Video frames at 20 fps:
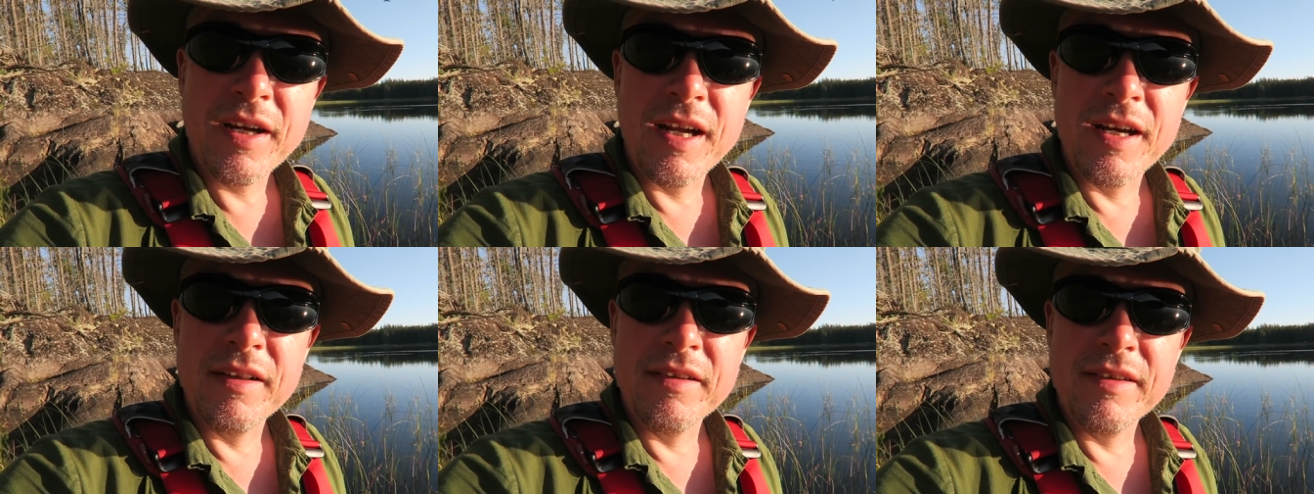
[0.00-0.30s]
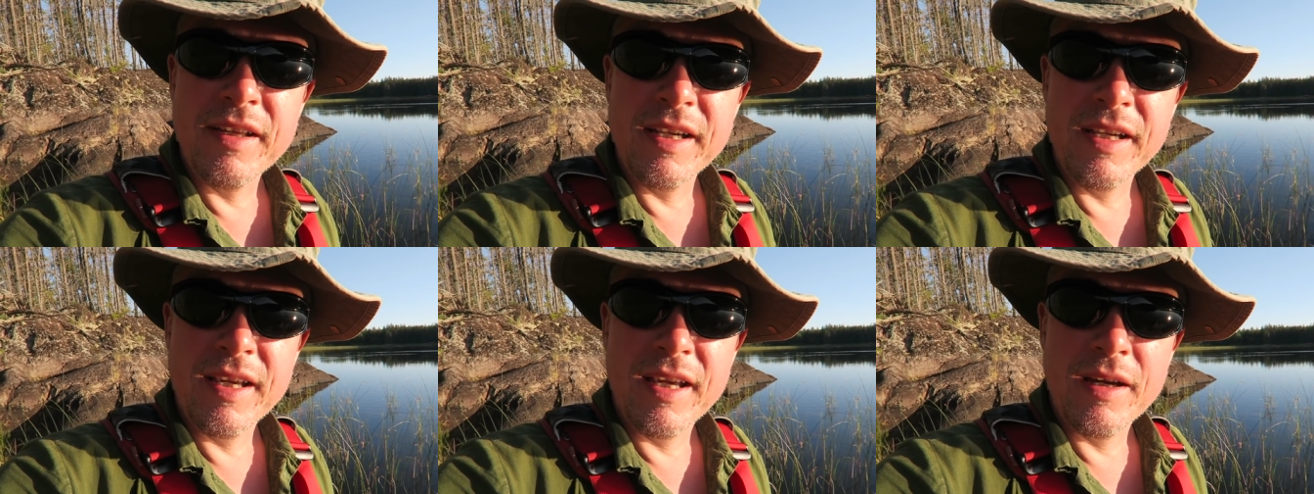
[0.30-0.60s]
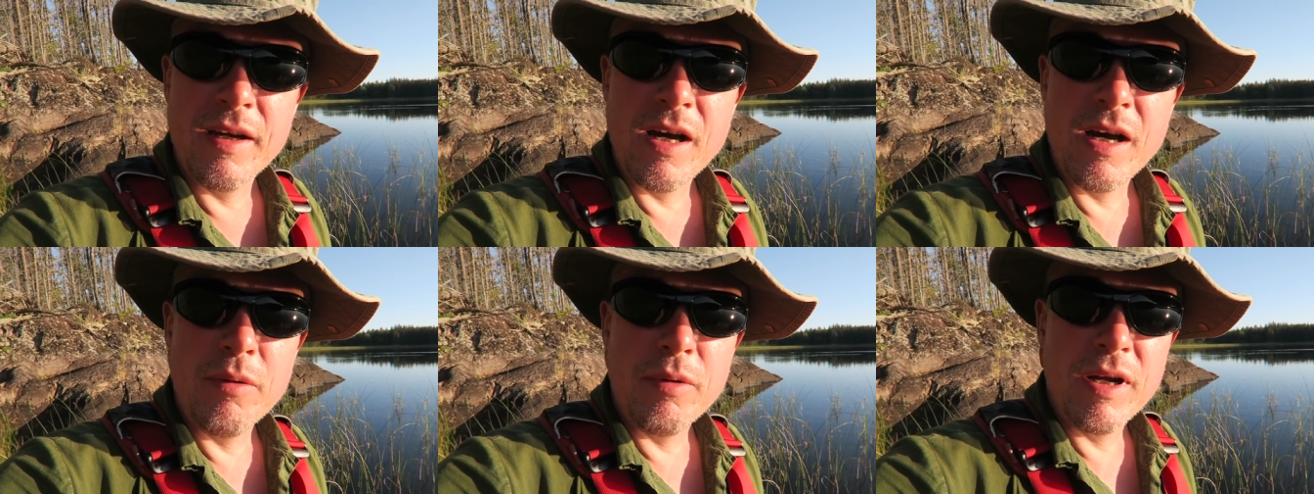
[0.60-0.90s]
you're kind of
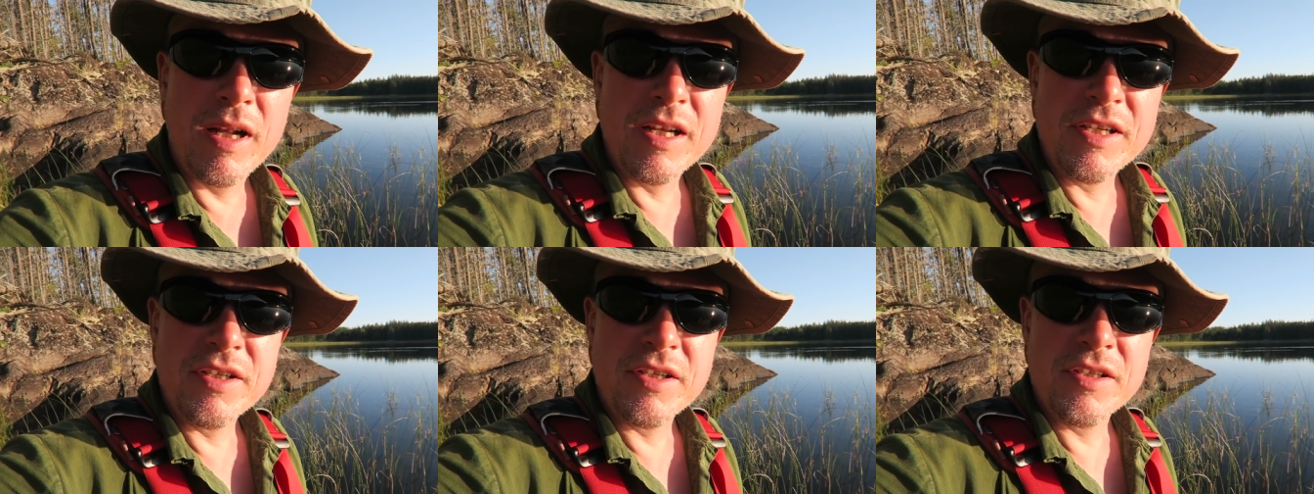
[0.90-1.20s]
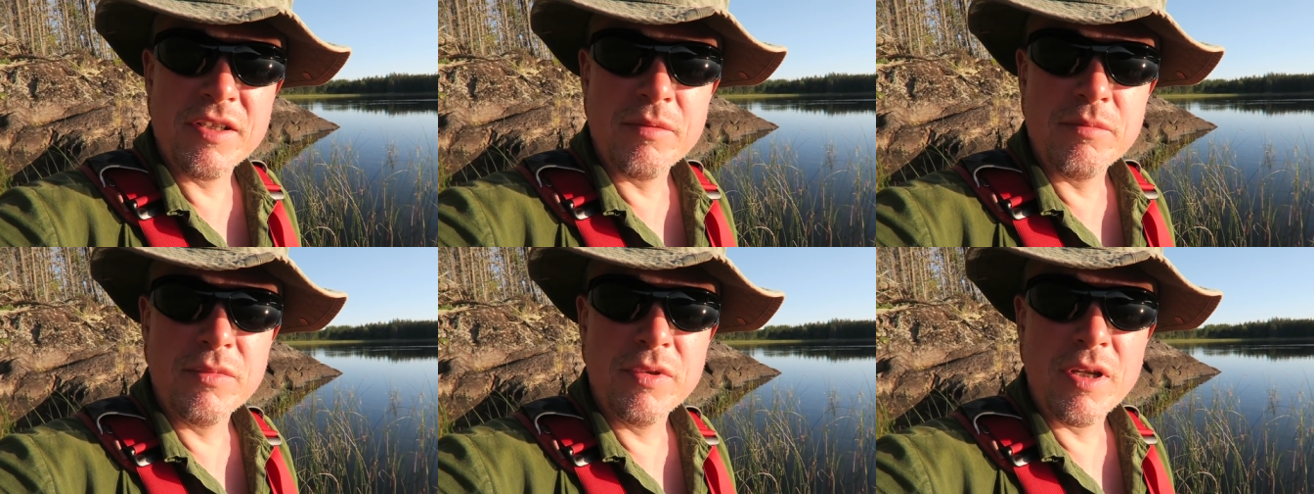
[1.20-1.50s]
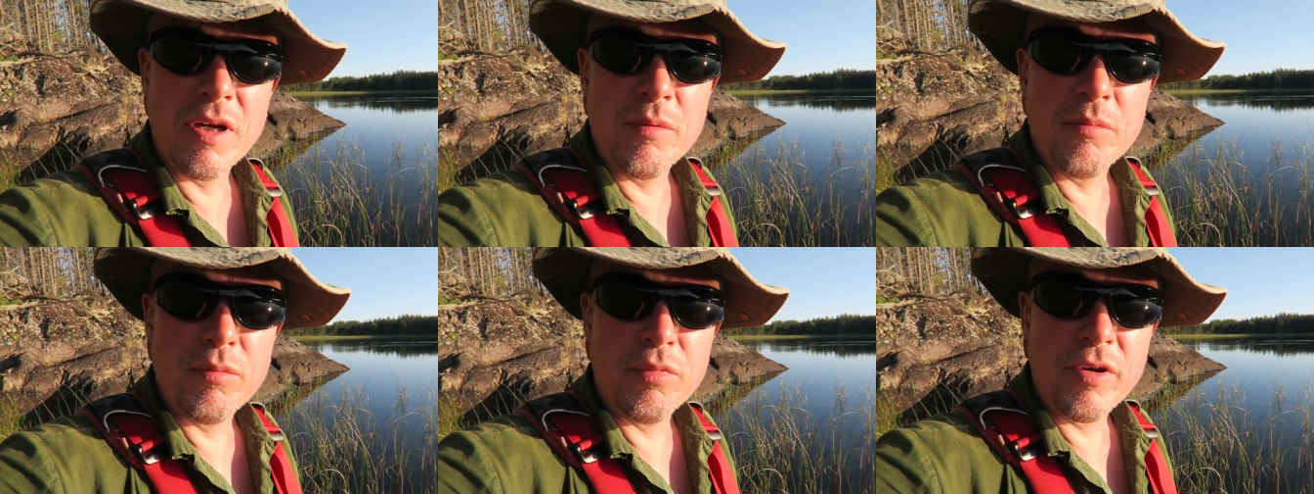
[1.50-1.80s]
thinking, oh, well, it's just some
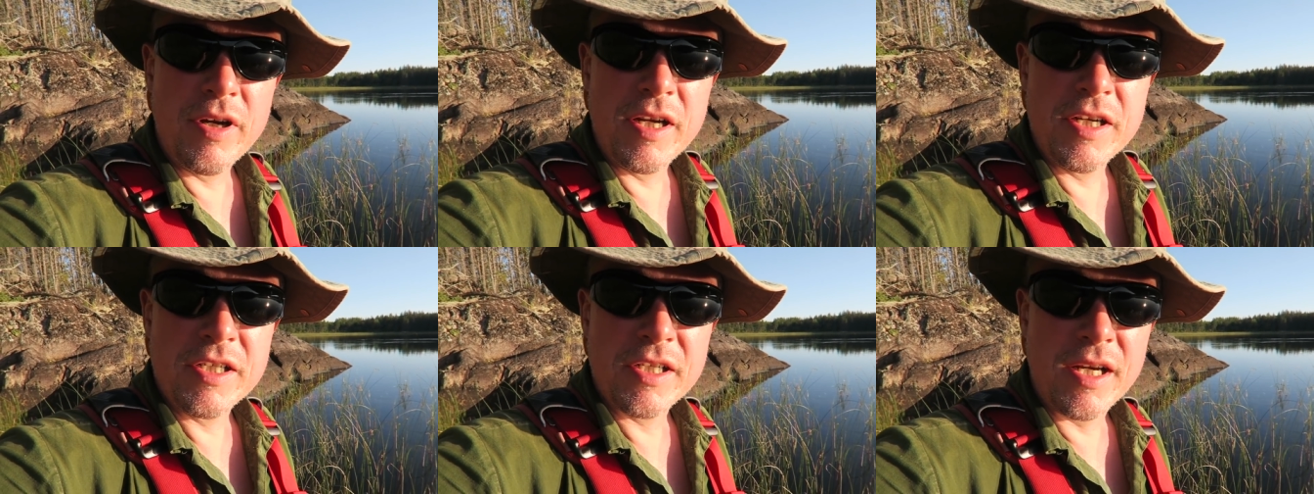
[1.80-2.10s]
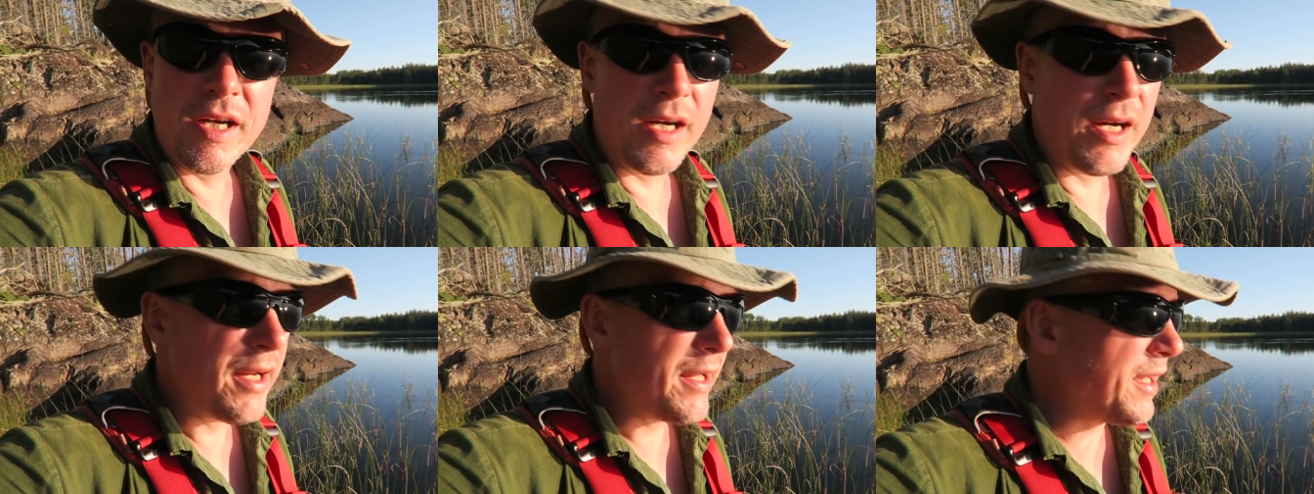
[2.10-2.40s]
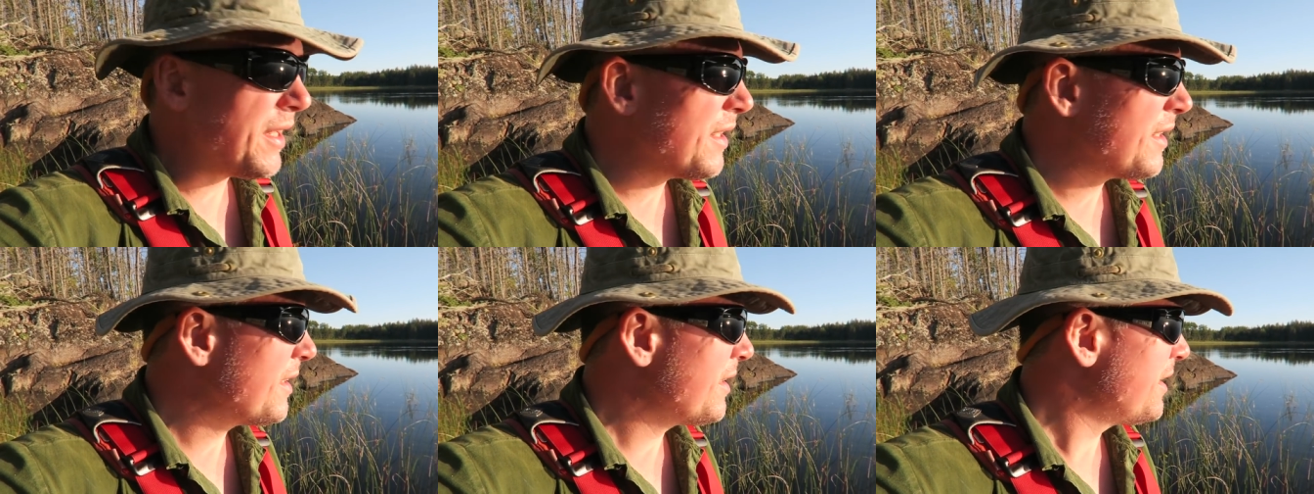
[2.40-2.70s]
dumb British
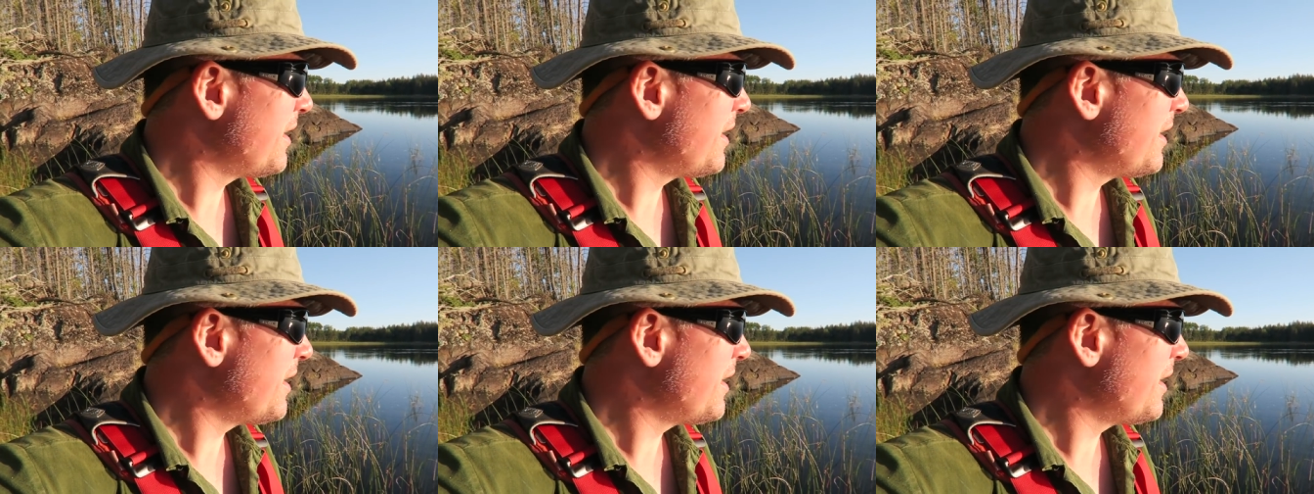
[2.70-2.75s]
guy